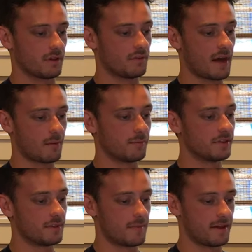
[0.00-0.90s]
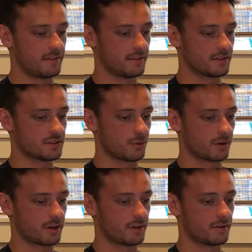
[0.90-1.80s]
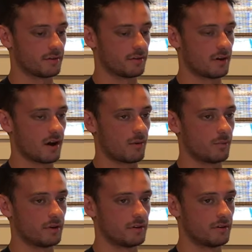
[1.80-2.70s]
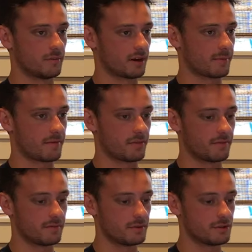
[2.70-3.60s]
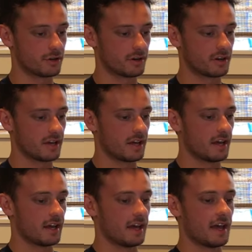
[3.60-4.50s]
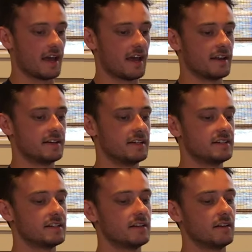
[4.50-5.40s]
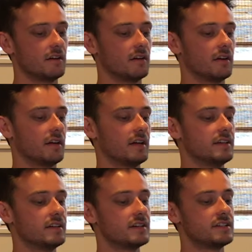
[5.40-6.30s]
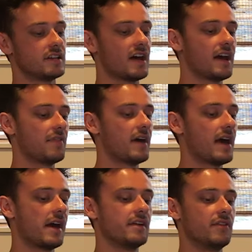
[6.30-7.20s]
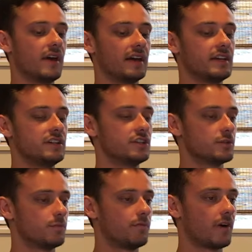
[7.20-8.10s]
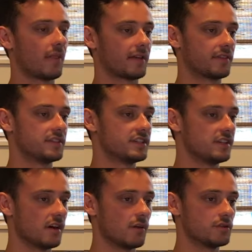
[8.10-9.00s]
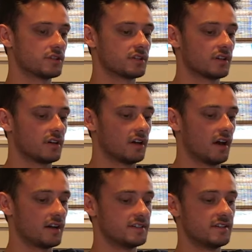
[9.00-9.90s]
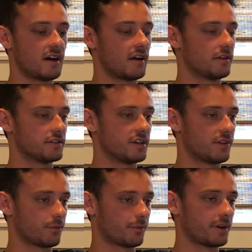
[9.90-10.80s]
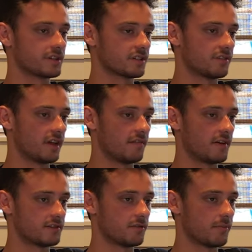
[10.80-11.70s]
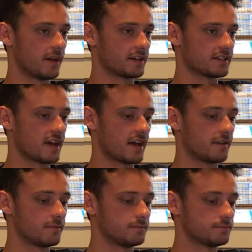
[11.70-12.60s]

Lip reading: that would be the main thing that Sorkin would recommend for the future. And he did say at the end that he just felt like the CEOs did not understand the risk that investment banks had